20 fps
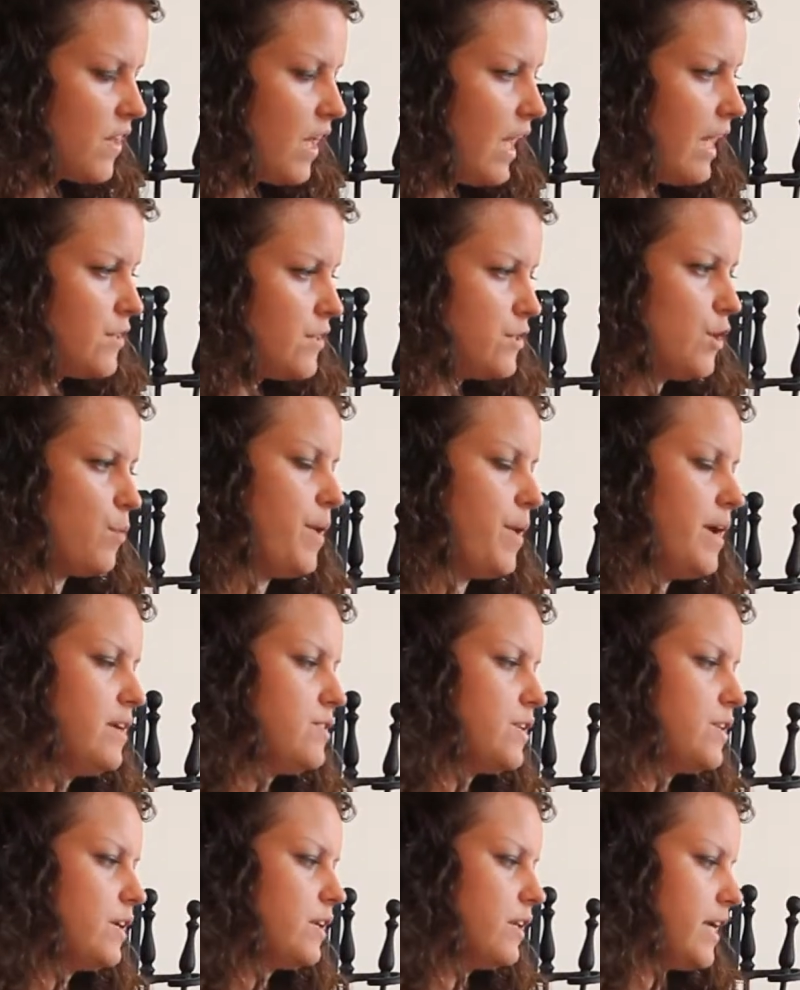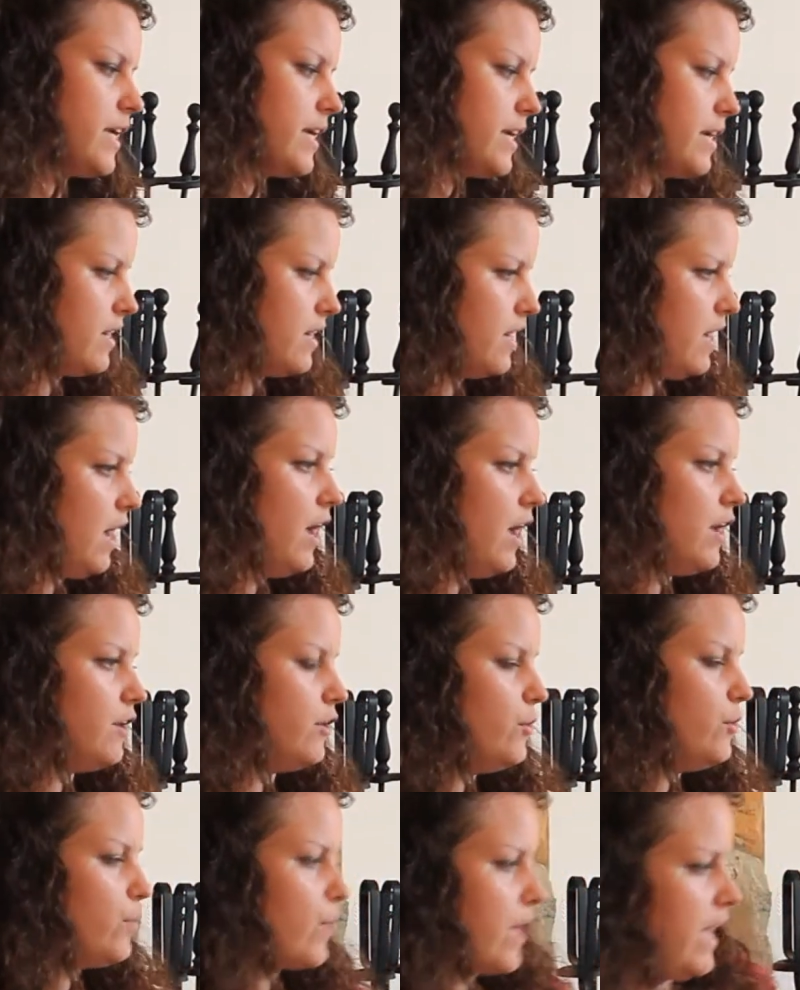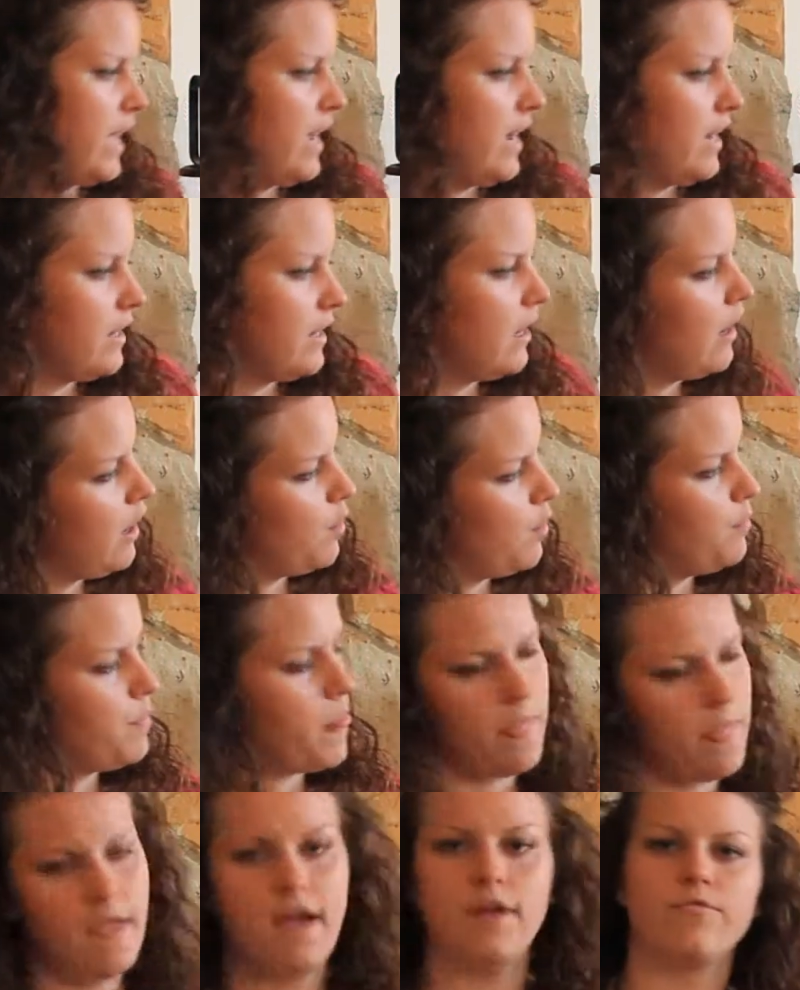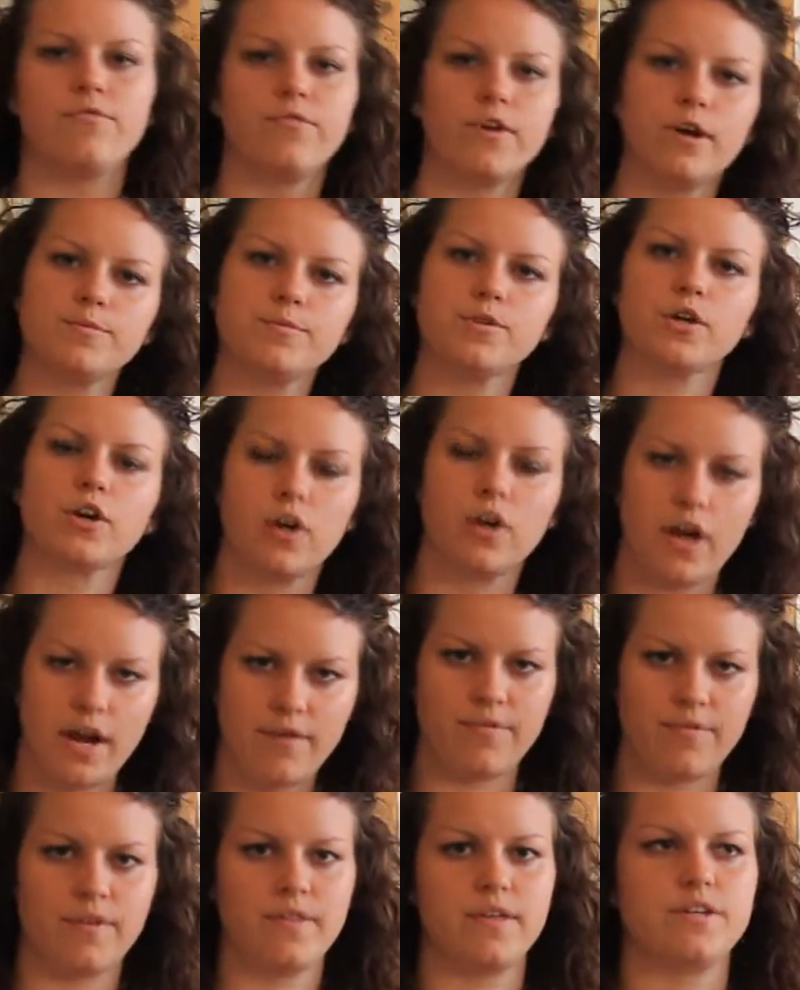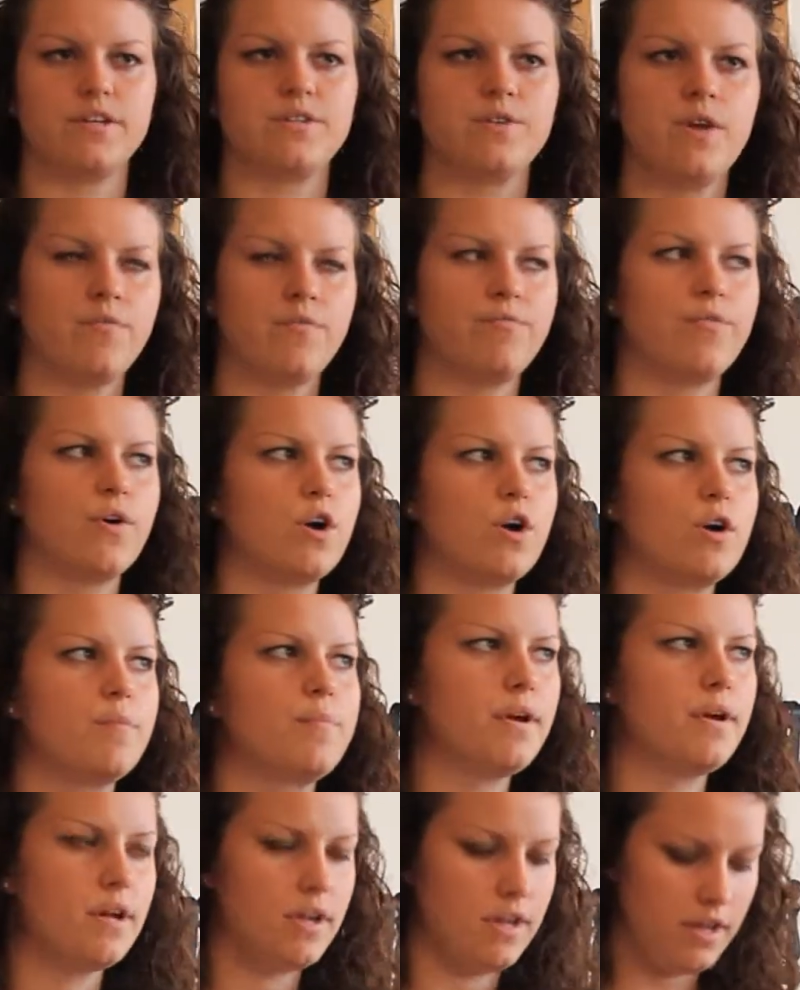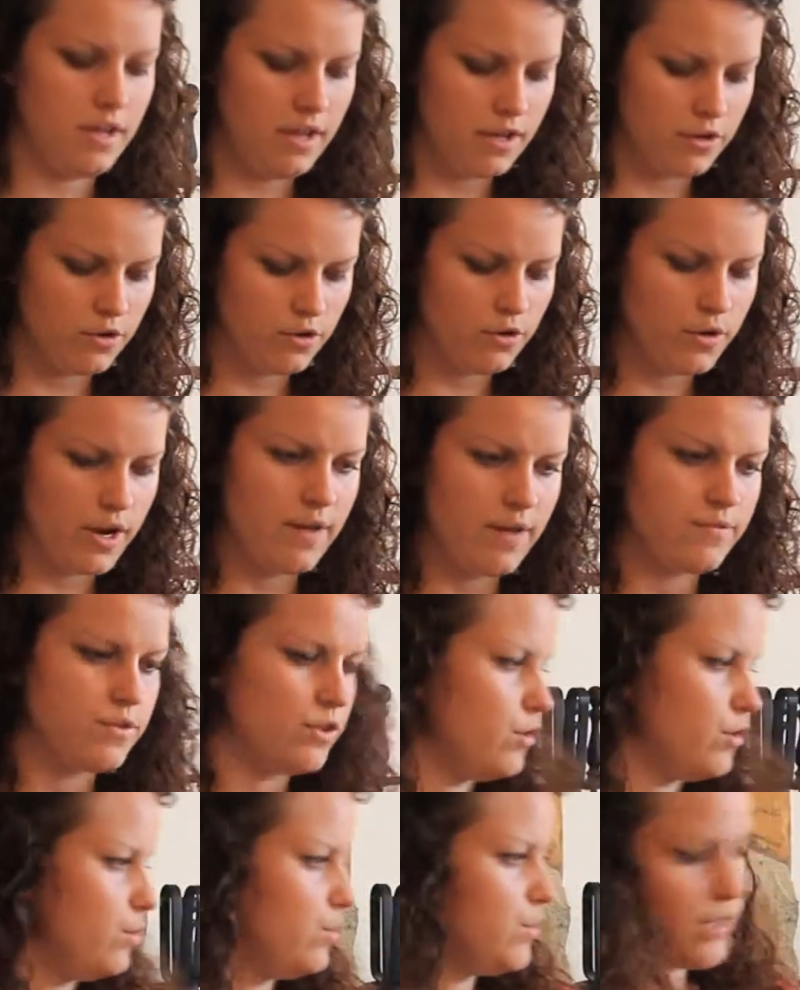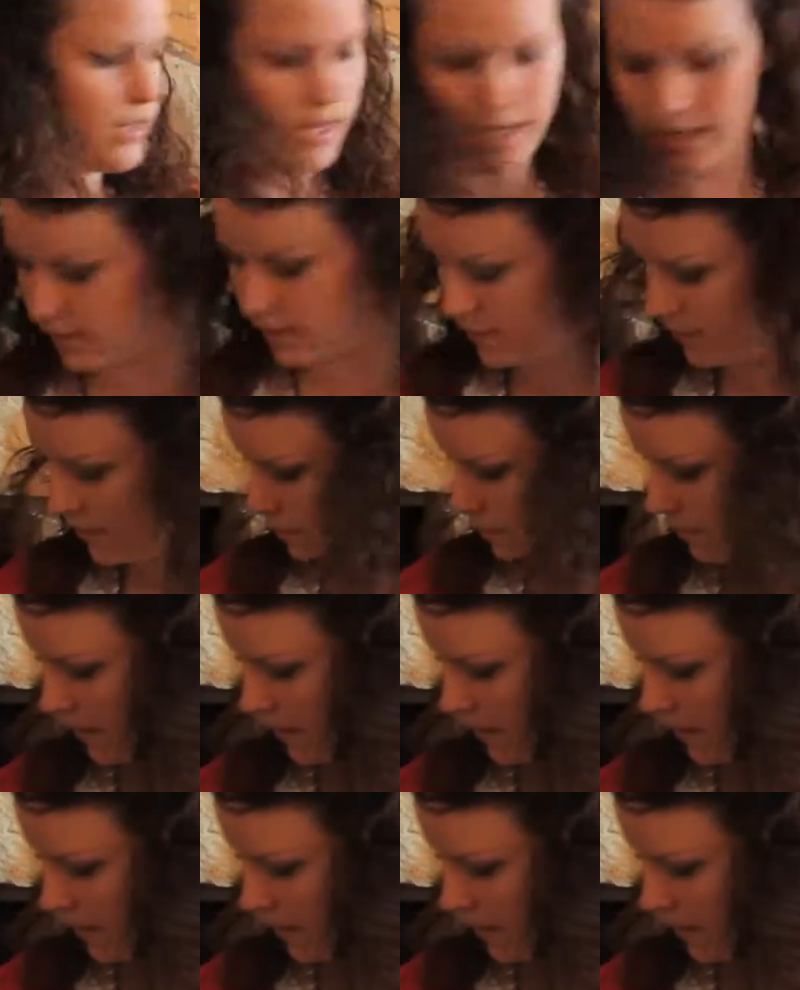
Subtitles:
So basically, you can, and verbs are great for this. A verb, you don't have to use like the